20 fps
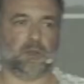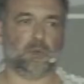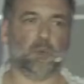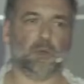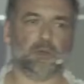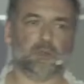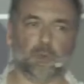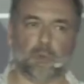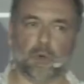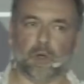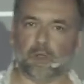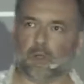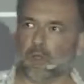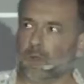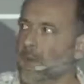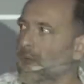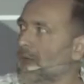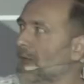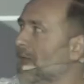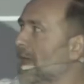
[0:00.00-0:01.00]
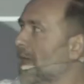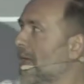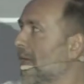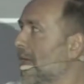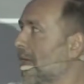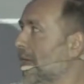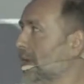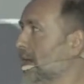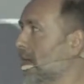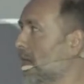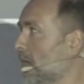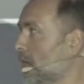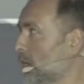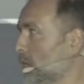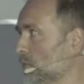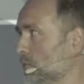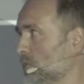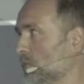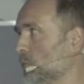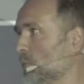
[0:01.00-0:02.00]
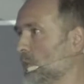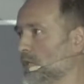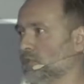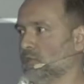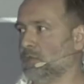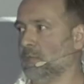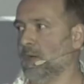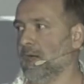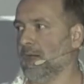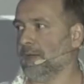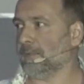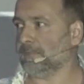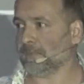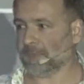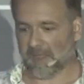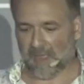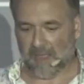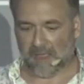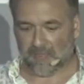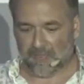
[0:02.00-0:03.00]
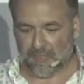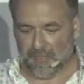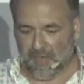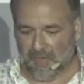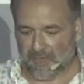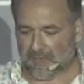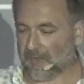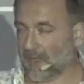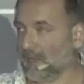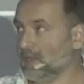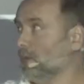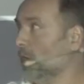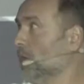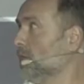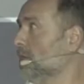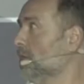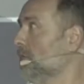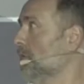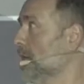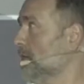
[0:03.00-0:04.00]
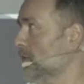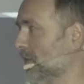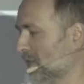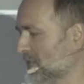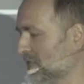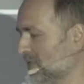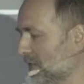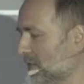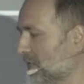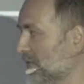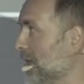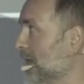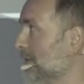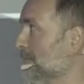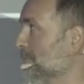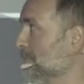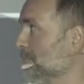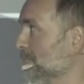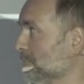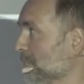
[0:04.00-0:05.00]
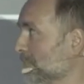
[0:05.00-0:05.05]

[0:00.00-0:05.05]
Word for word: at what volume, and how do you want to buy. And then, and only then, you can tell, okay,